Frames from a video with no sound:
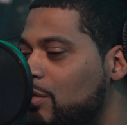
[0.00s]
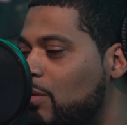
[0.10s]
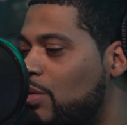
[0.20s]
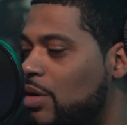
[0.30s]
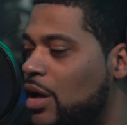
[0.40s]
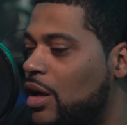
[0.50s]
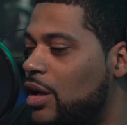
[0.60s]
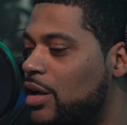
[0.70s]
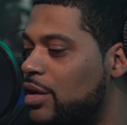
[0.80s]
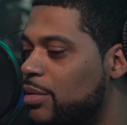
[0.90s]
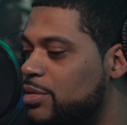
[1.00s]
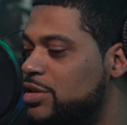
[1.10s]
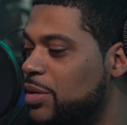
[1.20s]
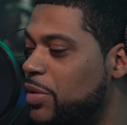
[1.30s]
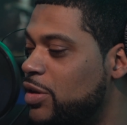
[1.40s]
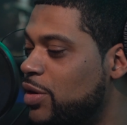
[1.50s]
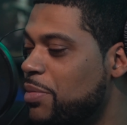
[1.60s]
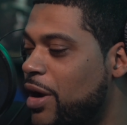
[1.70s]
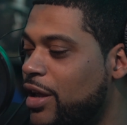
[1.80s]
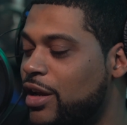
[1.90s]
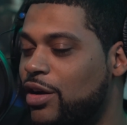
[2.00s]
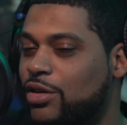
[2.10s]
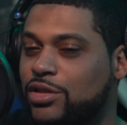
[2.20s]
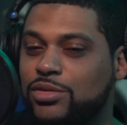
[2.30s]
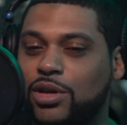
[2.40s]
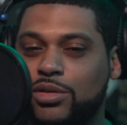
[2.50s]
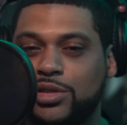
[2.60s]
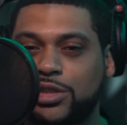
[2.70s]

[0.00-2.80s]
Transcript: So CP3 might get hurt too, though.